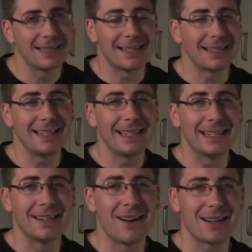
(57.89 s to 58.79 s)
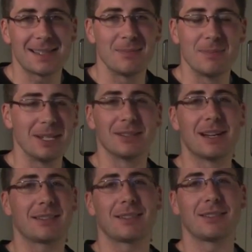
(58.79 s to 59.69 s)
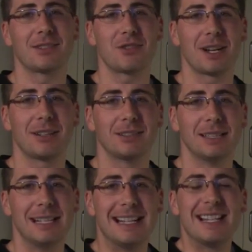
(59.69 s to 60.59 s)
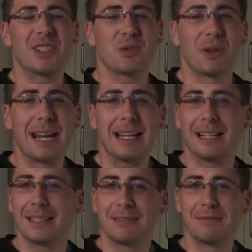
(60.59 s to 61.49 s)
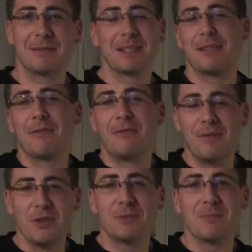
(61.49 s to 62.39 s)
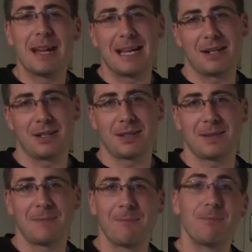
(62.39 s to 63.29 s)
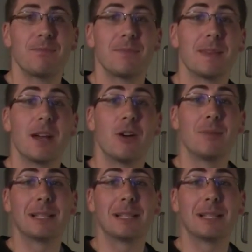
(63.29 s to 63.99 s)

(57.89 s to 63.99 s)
to eat an awesome meal out there on the trail. It's great. Food matters. Now on my